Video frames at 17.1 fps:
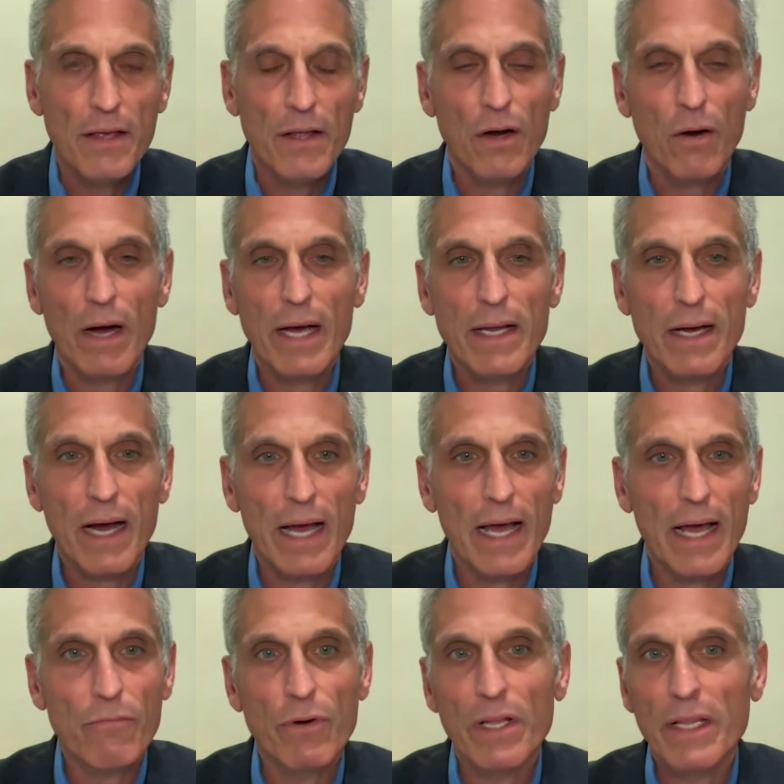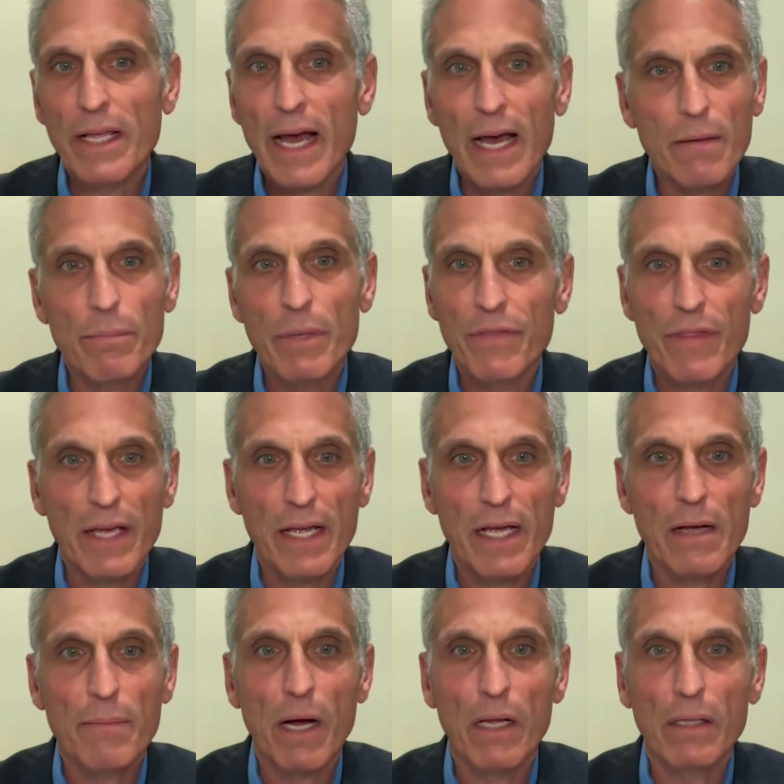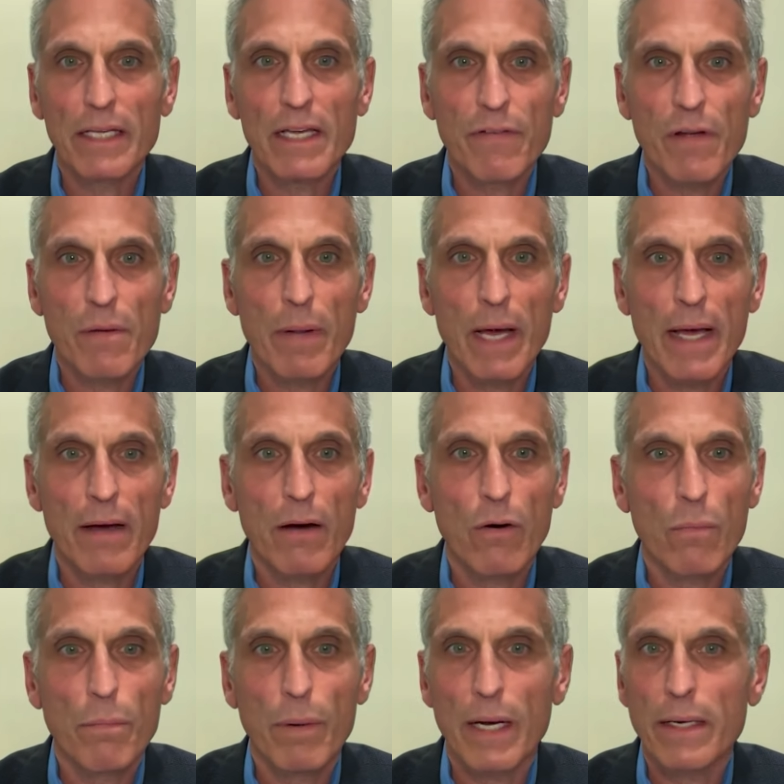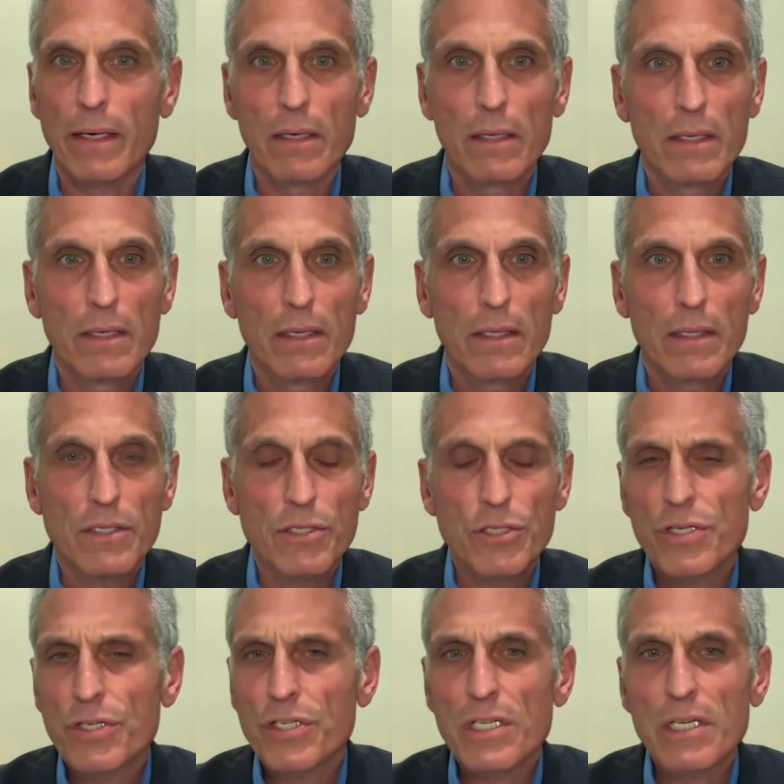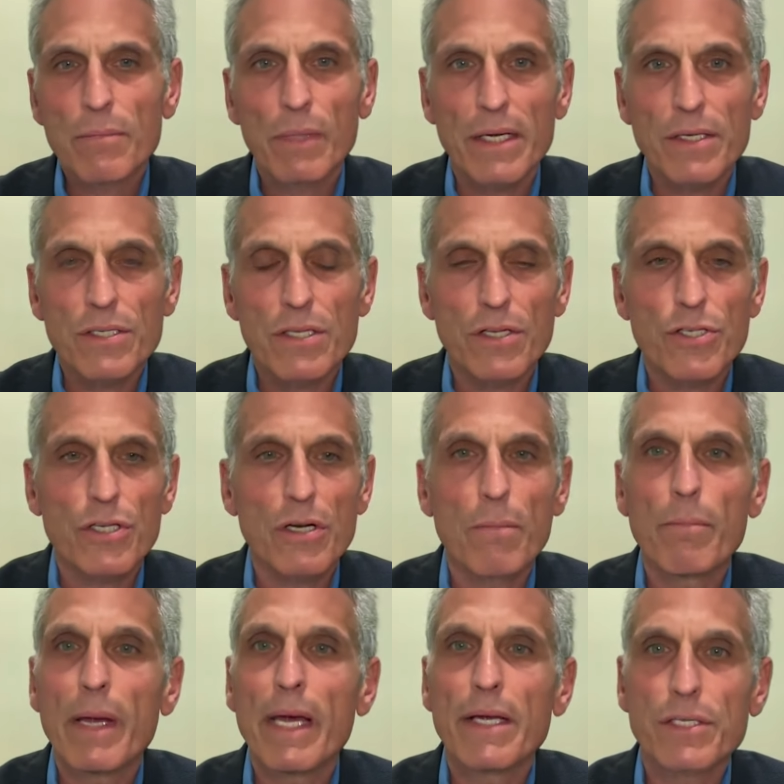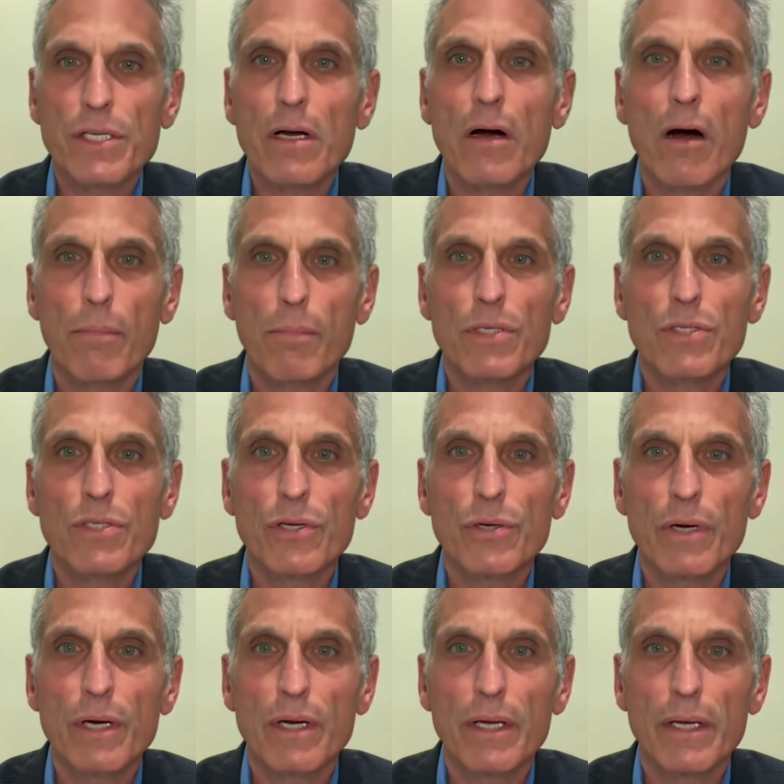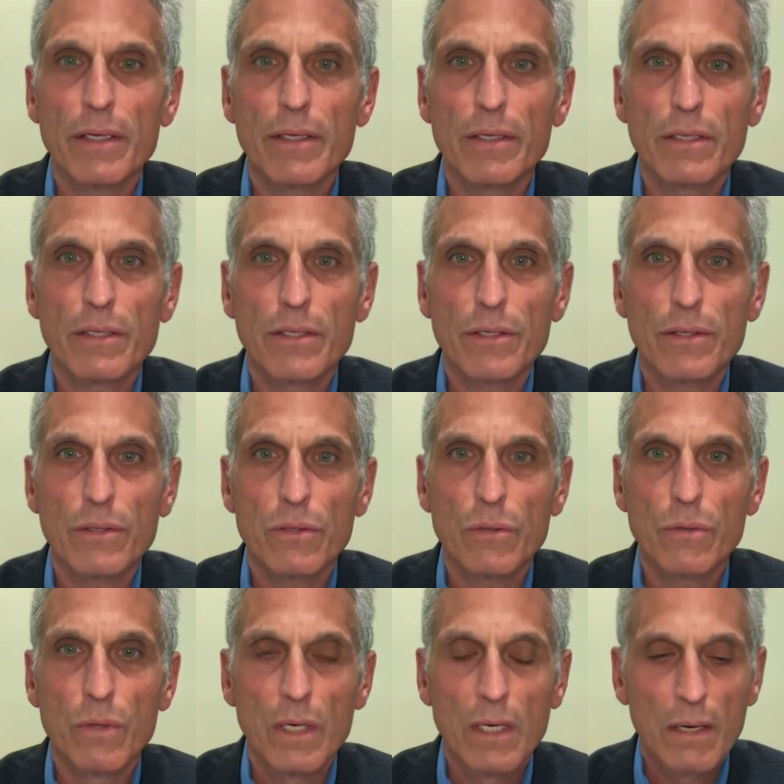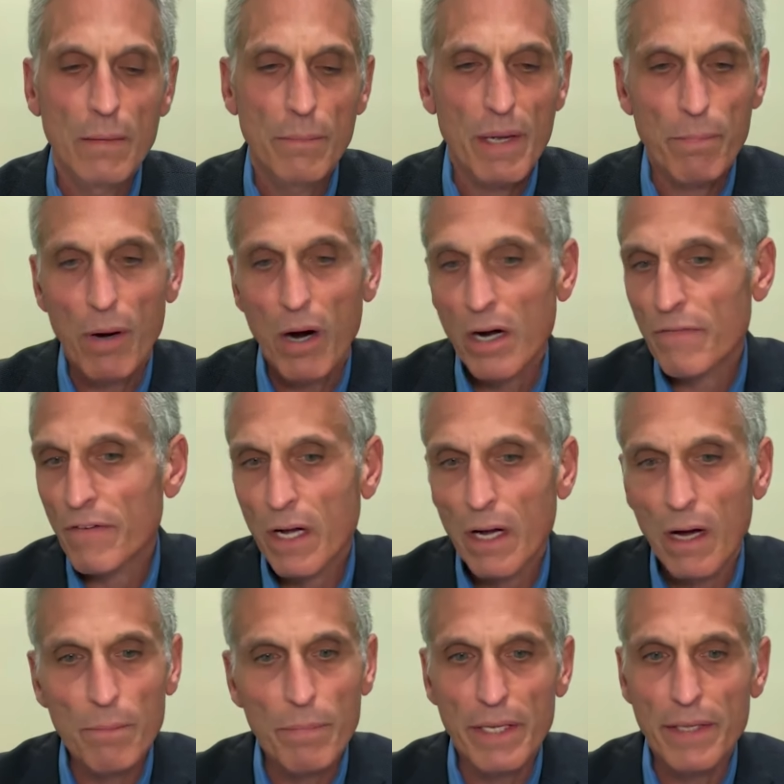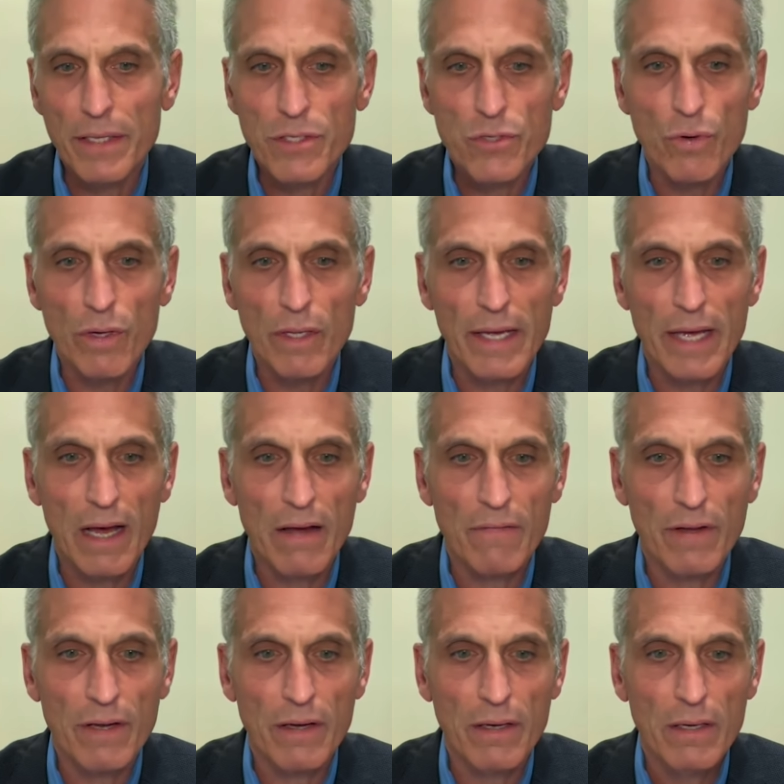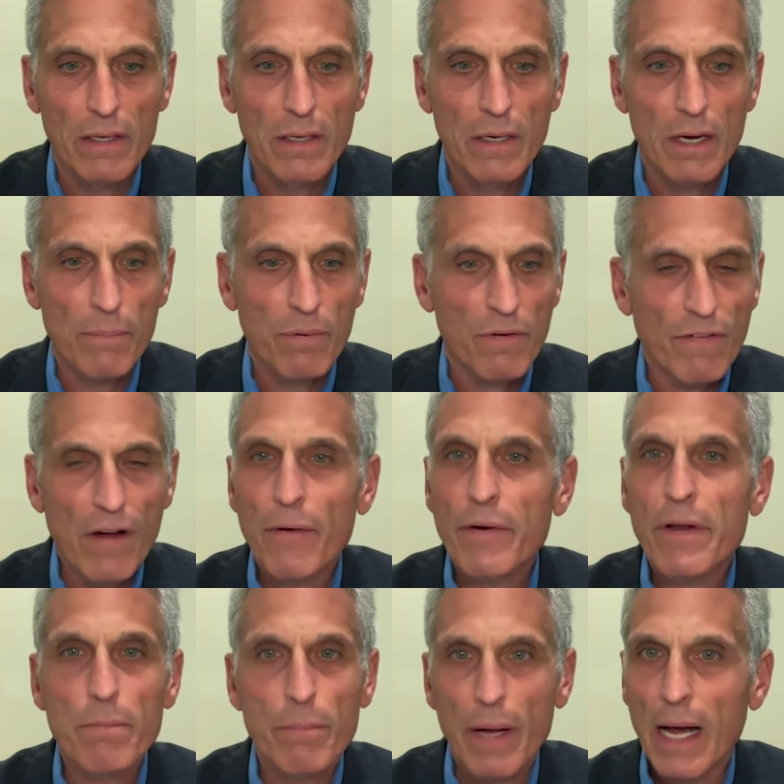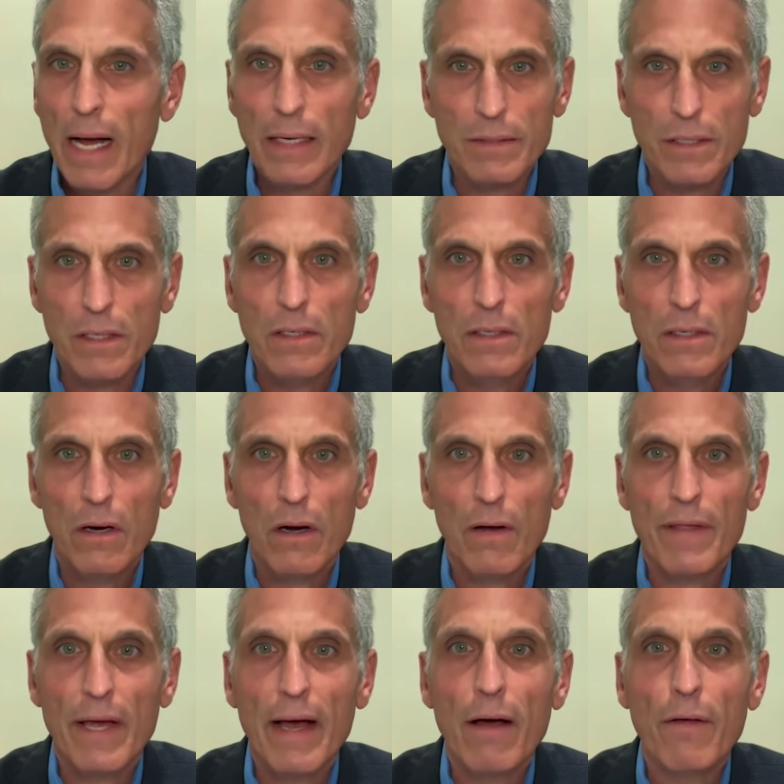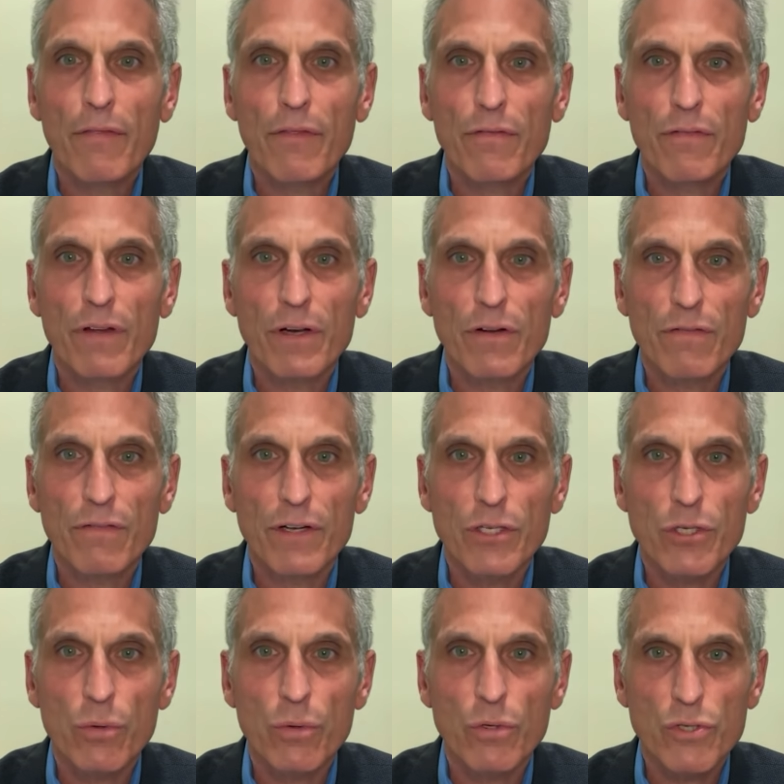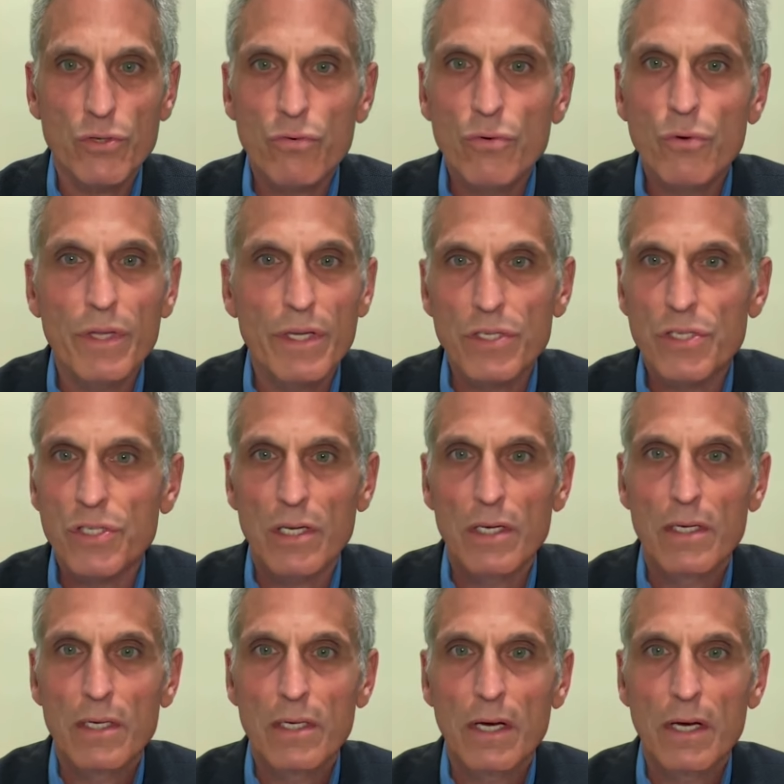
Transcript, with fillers: you know, I, I really hadn't been thinking about leaving Mayo, but this just seemed like such an amazing opportunity to be a part of a company that's really having a profound impact on the health of individuals through this